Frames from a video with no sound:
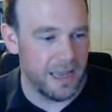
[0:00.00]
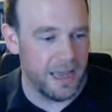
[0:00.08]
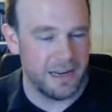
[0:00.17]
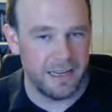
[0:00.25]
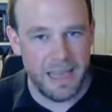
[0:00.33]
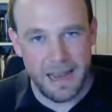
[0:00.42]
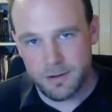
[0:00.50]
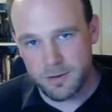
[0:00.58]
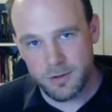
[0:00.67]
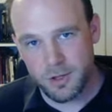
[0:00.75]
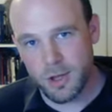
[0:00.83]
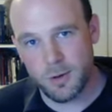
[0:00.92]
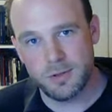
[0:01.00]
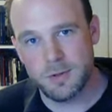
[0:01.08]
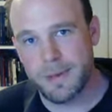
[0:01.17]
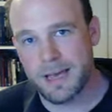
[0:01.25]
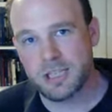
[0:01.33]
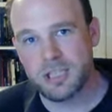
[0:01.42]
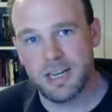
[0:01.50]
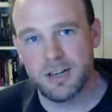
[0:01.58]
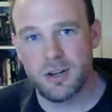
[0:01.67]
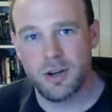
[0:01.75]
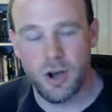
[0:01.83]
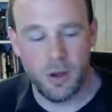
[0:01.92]
And again, go to
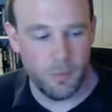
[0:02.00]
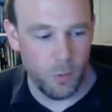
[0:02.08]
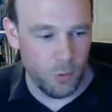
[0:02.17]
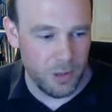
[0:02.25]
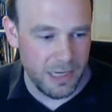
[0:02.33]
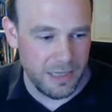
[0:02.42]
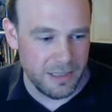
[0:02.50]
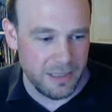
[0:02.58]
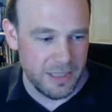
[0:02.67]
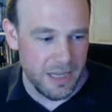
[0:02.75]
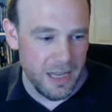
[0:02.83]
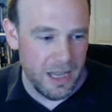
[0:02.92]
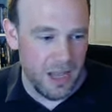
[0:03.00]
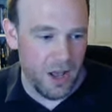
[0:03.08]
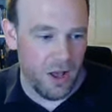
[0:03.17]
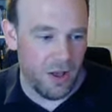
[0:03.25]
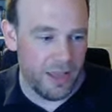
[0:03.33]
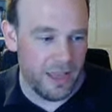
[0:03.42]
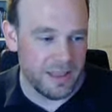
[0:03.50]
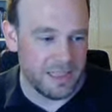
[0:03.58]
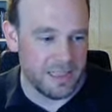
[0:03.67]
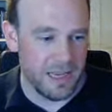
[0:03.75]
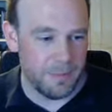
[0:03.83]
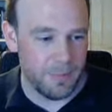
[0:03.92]
bastionland.com. All the links are in the
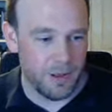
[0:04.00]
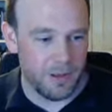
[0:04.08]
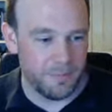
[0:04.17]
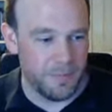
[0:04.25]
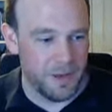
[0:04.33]
sidebar.